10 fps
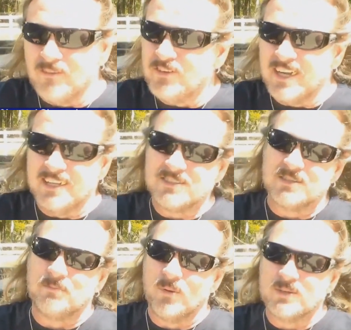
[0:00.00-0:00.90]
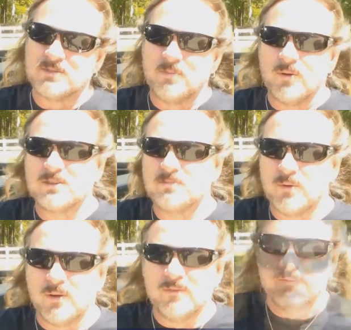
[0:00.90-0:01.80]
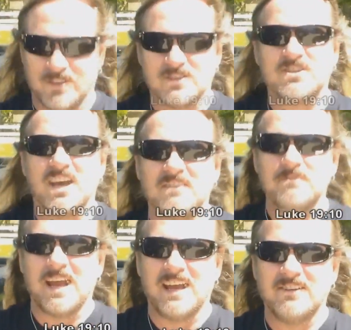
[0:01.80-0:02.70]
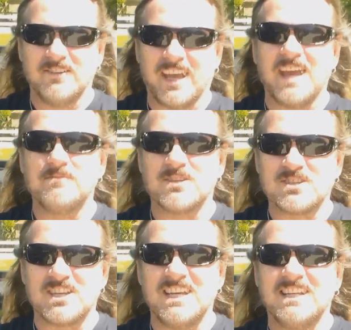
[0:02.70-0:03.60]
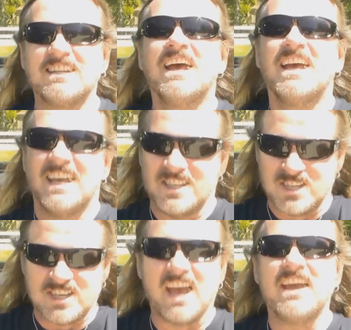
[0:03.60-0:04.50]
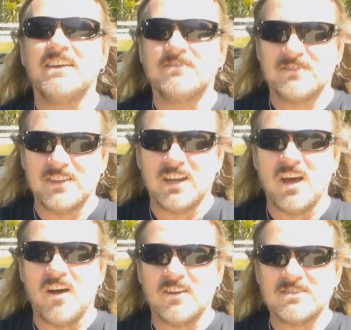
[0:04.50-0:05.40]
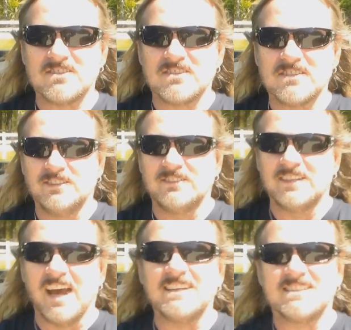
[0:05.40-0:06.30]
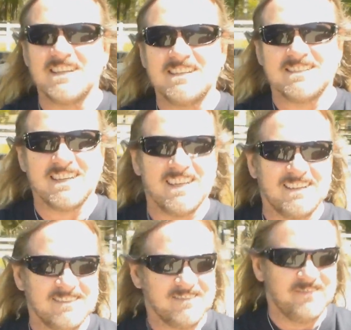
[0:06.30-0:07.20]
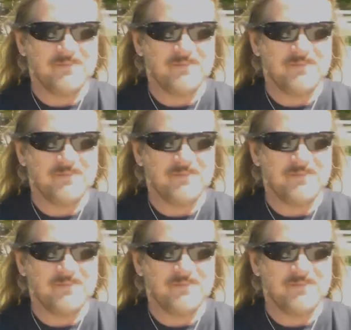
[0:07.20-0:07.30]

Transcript: Don't forget, support, support, support. For the Son of Man who came to seek and save the lost. Luke 19:10.